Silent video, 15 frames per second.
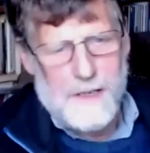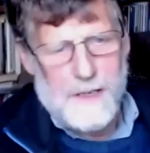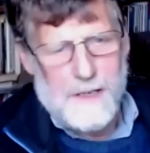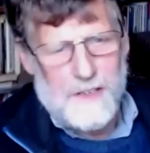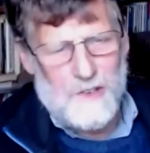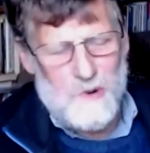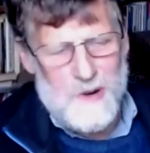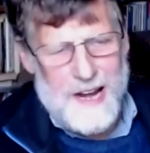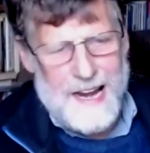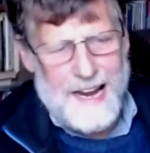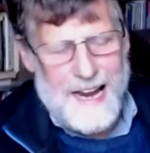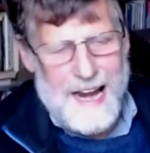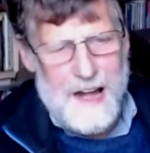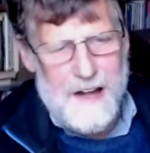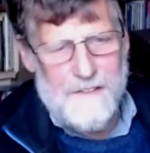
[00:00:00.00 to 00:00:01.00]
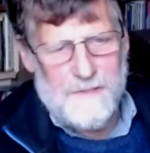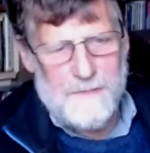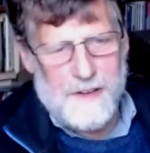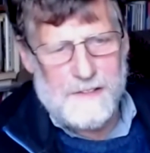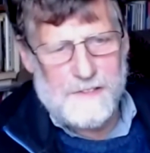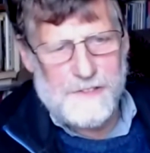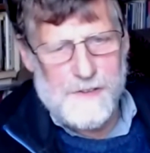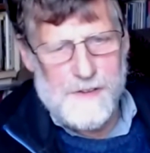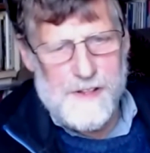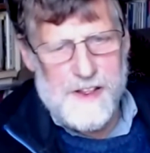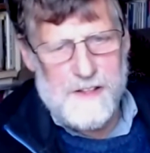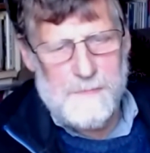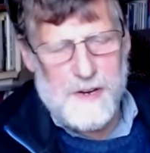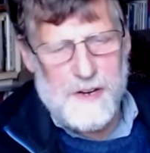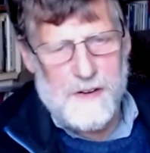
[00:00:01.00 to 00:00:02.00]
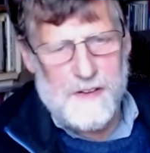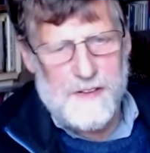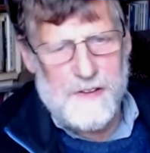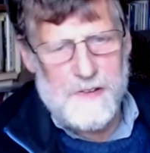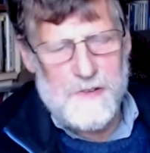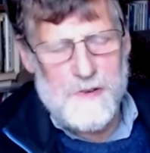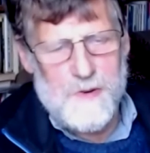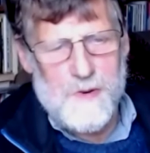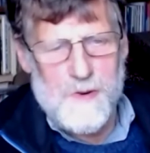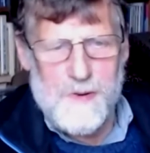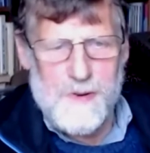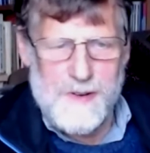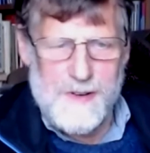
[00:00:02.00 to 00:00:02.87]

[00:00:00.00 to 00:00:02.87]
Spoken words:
Don't hide from the truth because you know